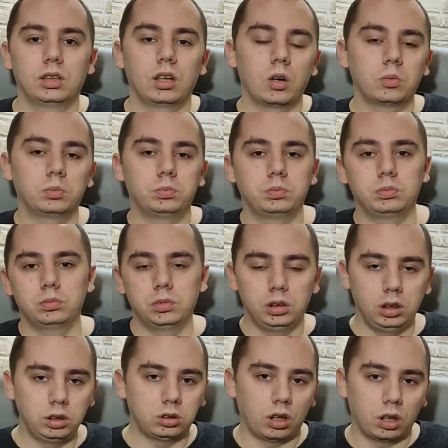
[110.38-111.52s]
how
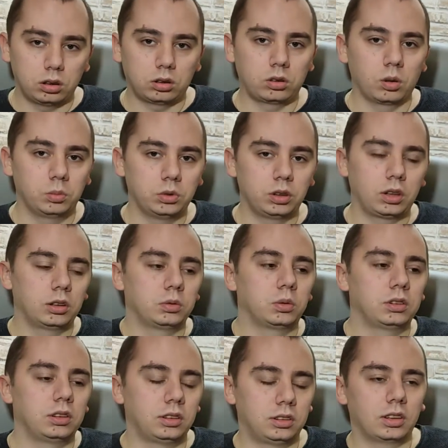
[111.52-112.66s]
each other communicates
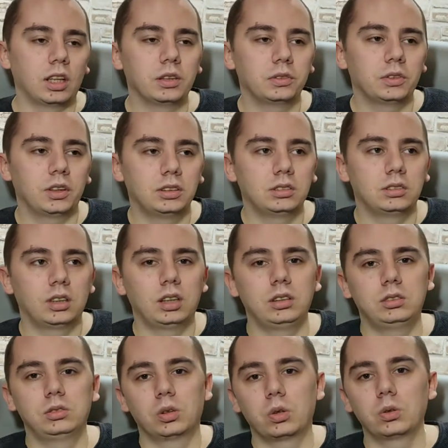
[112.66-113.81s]
with itself, and
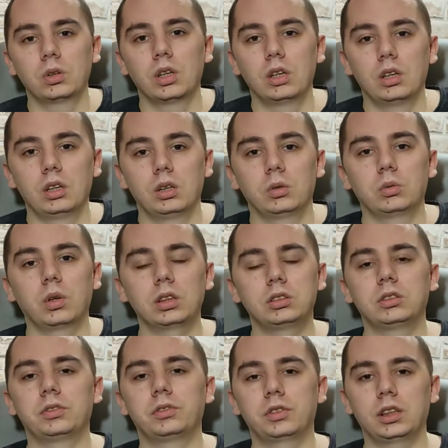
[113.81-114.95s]
they know
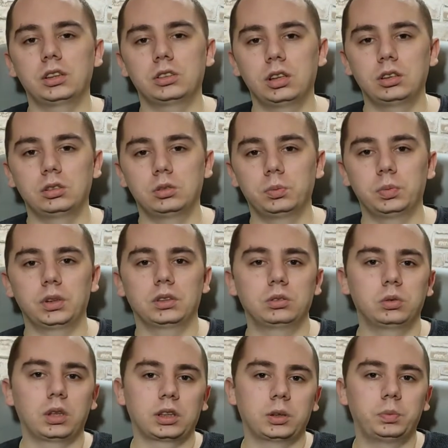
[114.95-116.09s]
what refresh rate
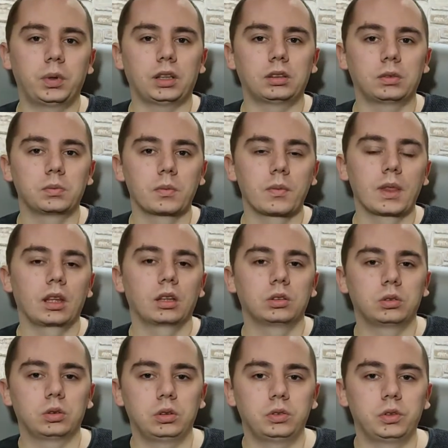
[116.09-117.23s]
to expect.
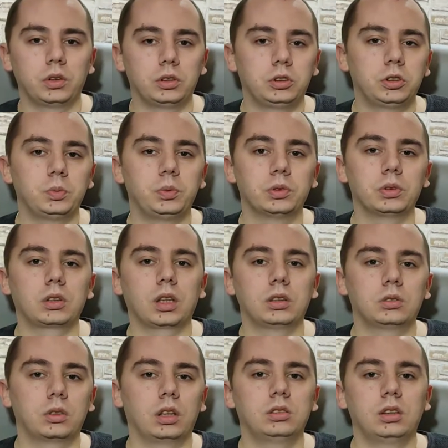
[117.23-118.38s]
So if your GPU
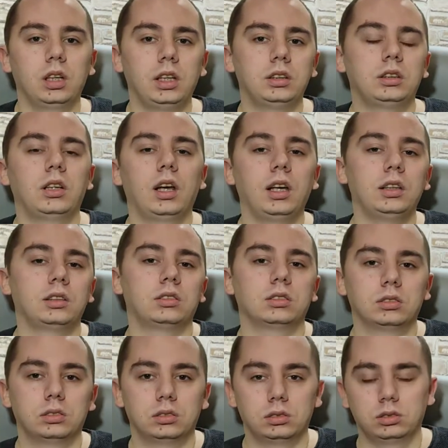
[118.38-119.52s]
can run 88
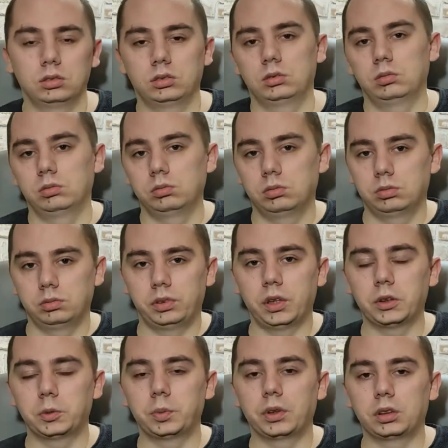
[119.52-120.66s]

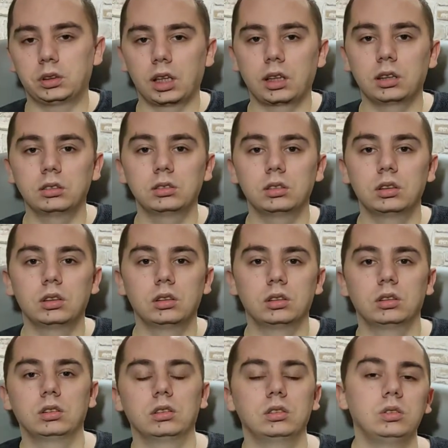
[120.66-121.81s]
frames per second,
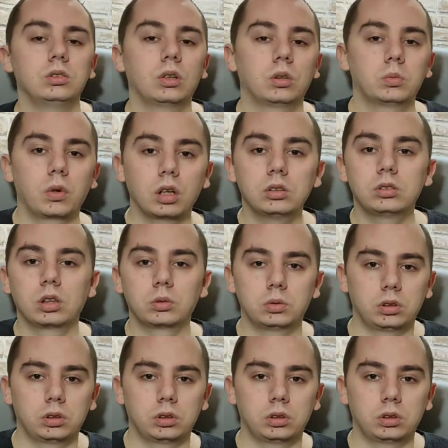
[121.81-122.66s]
your monitor